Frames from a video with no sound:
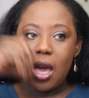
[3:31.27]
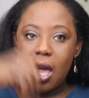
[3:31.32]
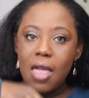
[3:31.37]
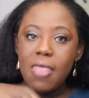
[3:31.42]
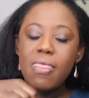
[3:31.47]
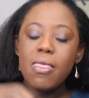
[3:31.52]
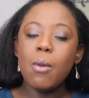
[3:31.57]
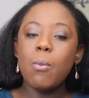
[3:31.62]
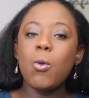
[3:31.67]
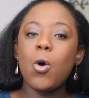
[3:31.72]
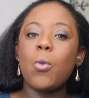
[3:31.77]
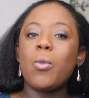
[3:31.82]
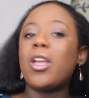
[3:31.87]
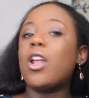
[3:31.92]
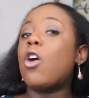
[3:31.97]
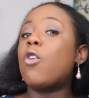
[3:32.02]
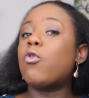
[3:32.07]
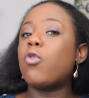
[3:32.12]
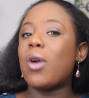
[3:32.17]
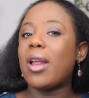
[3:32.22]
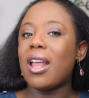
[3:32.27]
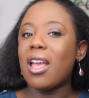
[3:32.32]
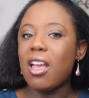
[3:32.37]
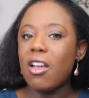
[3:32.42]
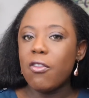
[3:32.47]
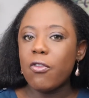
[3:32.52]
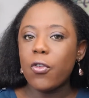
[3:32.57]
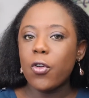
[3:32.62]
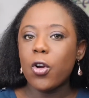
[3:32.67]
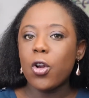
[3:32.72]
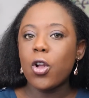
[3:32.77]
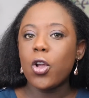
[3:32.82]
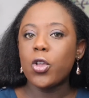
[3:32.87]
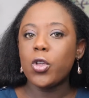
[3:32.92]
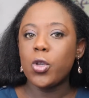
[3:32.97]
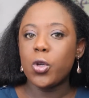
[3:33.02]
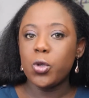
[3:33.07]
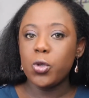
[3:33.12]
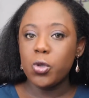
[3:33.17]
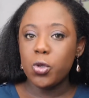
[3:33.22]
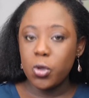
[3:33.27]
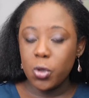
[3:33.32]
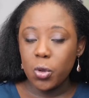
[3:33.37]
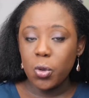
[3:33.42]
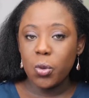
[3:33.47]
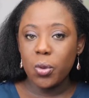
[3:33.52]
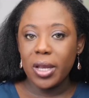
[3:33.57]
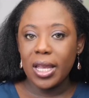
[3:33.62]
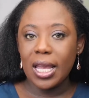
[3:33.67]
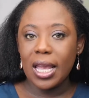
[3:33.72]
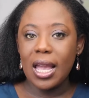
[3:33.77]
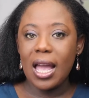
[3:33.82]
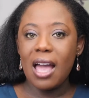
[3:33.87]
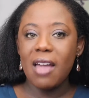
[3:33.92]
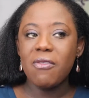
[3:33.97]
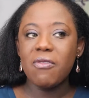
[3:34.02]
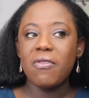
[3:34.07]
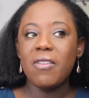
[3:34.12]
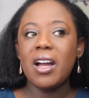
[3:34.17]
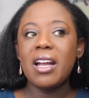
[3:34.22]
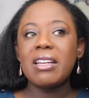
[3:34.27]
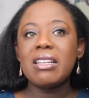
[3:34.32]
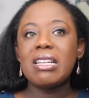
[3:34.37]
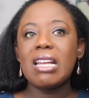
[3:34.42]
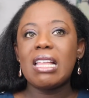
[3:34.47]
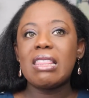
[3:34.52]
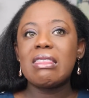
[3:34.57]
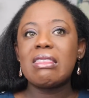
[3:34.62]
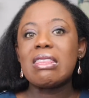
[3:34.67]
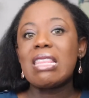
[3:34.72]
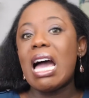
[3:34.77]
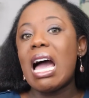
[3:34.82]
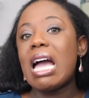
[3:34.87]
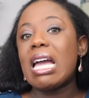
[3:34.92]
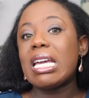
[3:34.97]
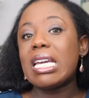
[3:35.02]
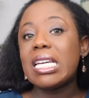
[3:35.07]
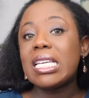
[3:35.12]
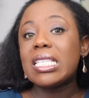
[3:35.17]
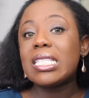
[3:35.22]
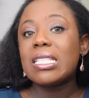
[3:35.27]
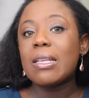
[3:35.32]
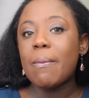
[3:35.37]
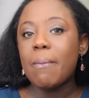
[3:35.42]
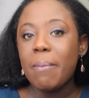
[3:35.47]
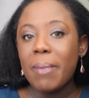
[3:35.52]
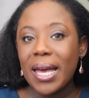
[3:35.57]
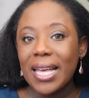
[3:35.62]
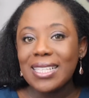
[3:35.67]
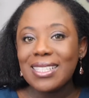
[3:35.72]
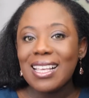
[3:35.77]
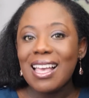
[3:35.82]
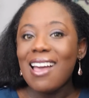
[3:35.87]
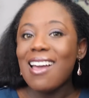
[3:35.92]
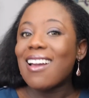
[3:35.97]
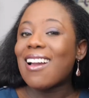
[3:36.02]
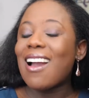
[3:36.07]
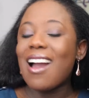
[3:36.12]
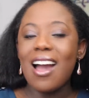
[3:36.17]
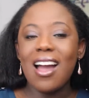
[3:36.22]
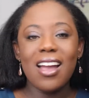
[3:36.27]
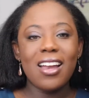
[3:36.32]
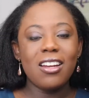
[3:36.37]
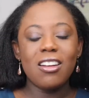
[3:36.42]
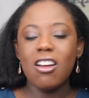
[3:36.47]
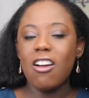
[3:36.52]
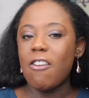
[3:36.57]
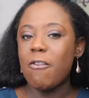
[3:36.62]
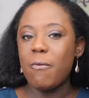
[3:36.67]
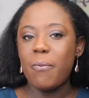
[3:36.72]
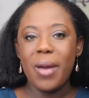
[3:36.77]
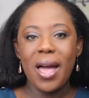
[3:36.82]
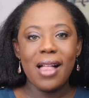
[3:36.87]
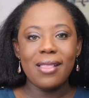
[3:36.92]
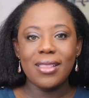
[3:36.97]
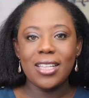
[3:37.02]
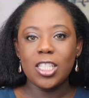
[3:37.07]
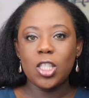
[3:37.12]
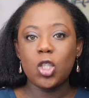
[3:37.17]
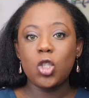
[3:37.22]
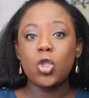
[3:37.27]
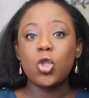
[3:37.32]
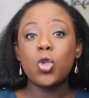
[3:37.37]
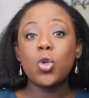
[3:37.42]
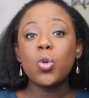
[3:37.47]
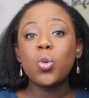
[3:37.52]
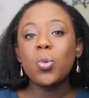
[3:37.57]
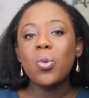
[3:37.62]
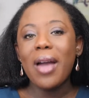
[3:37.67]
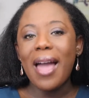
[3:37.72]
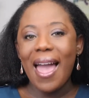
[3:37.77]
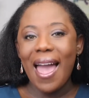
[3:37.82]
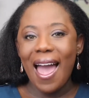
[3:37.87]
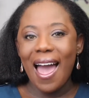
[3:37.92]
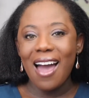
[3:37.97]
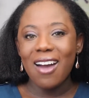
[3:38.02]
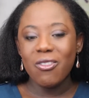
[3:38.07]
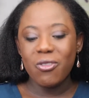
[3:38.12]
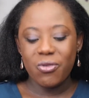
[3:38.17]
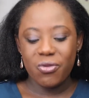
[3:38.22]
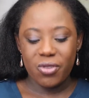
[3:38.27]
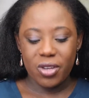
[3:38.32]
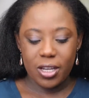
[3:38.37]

in the moment of whatever you're doing. I find that that is the best kind of balance to have.